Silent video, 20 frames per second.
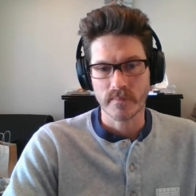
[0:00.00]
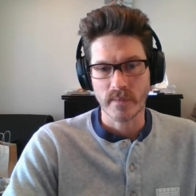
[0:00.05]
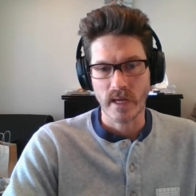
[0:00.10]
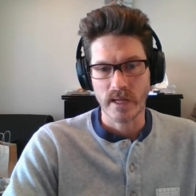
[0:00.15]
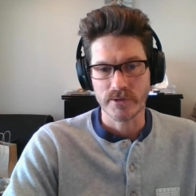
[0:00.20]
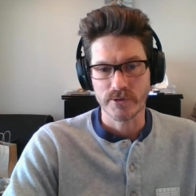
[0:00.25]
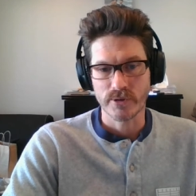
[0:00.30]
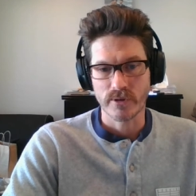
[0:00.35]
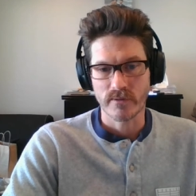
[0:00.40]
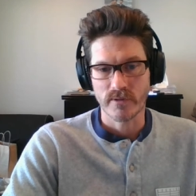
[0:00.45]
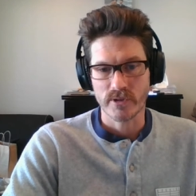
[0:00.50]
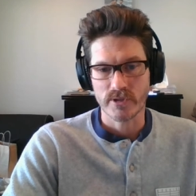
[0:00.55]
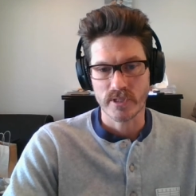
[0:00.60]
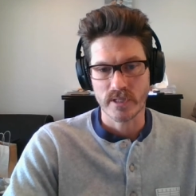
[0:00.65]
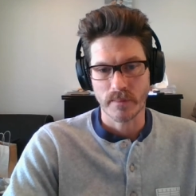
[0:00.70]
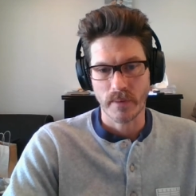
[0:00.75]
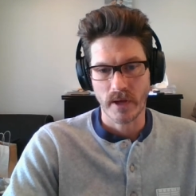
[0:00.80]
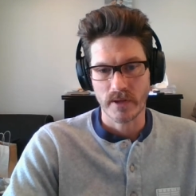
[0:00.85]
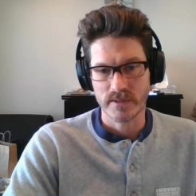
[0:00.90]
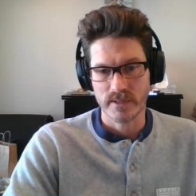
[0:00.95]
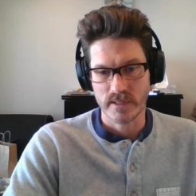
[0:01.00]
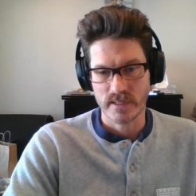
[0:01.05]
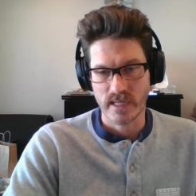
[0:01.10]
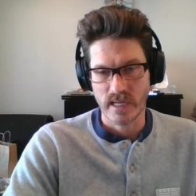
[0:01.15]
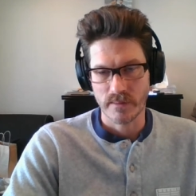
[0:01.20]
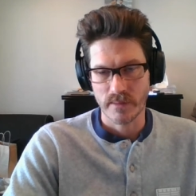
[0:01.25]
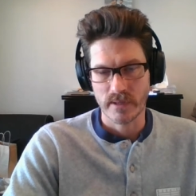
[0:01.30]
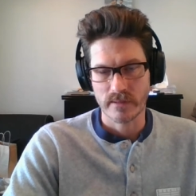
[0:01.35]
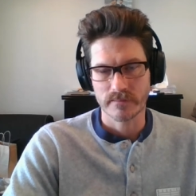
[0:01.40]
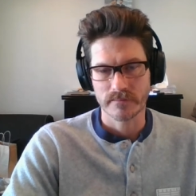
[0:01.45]
That's University Policy
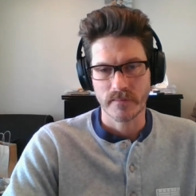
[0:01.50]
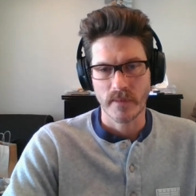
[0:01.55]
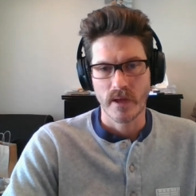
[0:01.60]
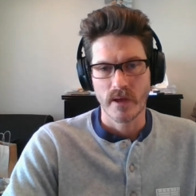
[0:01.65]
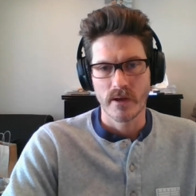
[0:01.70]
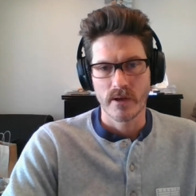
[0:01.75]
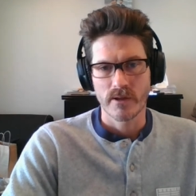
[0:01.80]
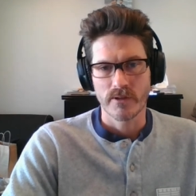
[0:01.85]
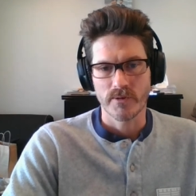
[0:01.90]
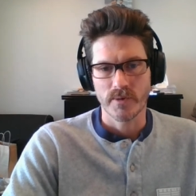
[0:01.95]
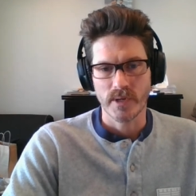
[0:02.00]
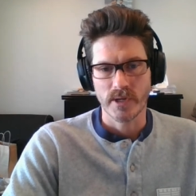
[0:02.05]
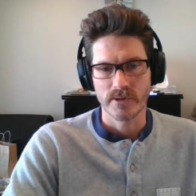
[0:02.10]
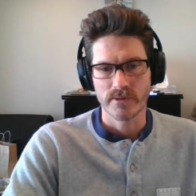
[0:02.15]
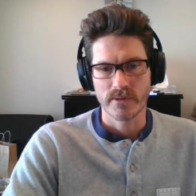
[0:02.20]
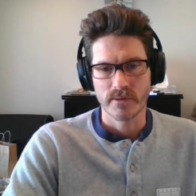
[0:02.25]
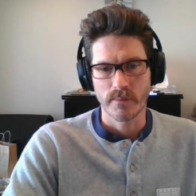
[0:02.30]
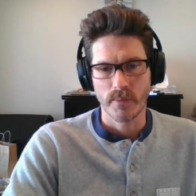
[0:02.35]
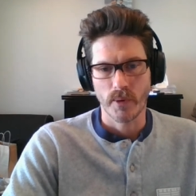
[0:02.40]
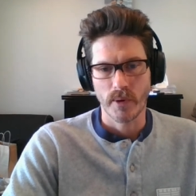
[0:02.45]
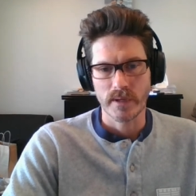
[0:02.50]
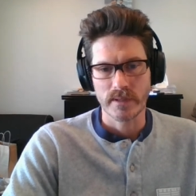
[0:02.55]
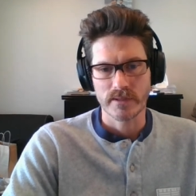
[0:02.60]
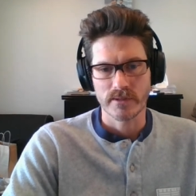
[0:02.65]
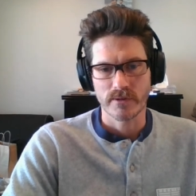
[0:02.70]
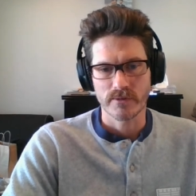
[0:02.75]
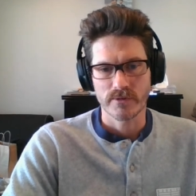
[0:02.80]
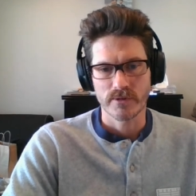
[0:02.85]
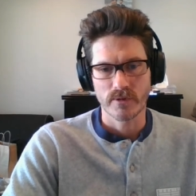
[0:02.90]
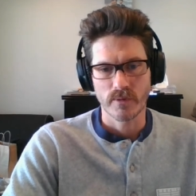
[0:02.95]
Statement
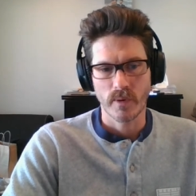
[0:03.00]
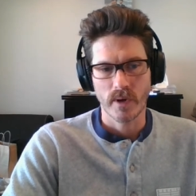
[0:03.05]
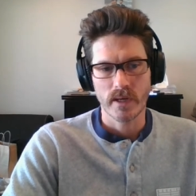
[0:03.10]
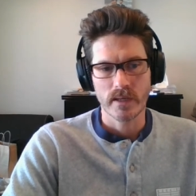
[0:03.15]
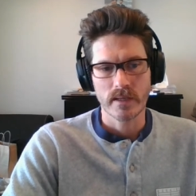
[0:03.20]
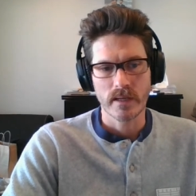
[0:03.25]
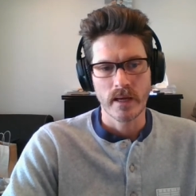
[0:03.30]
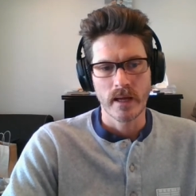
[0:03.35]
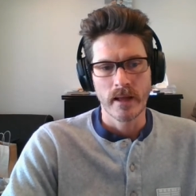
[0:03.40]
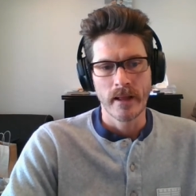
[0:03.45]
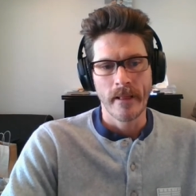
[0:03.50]
300.021.